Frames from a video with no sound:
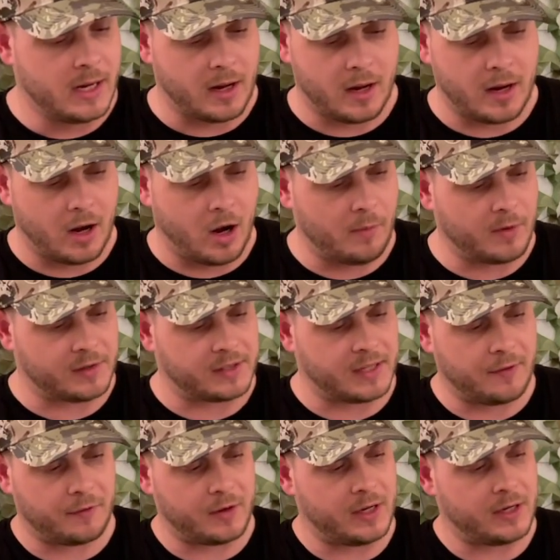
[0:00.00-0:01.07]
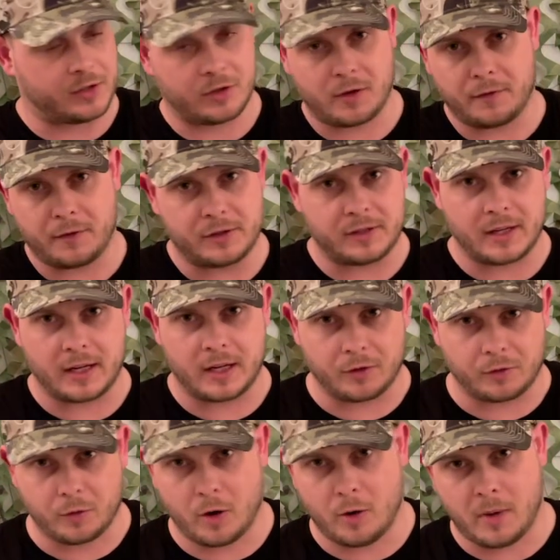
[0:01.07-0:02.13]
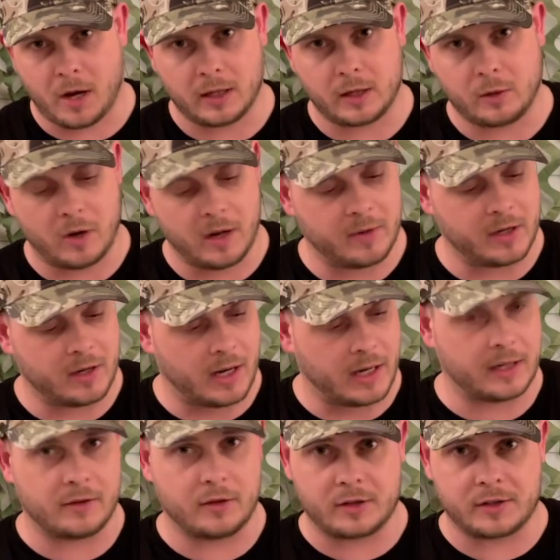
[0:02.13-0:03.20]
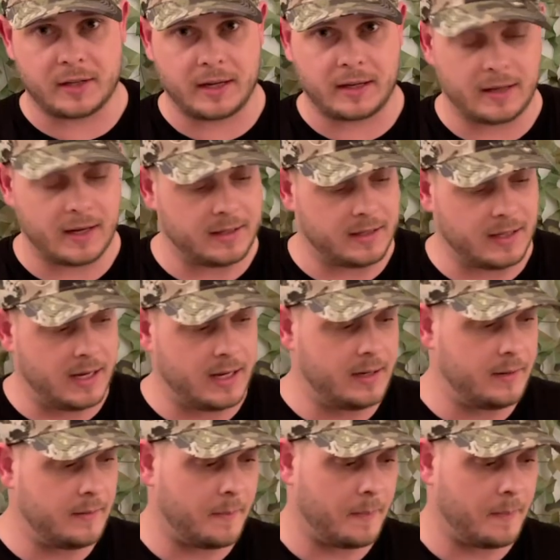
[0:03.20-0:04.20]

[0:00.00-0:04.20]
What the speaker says: Almost every surface they could throw MOLLE webbing on, it looks like they did.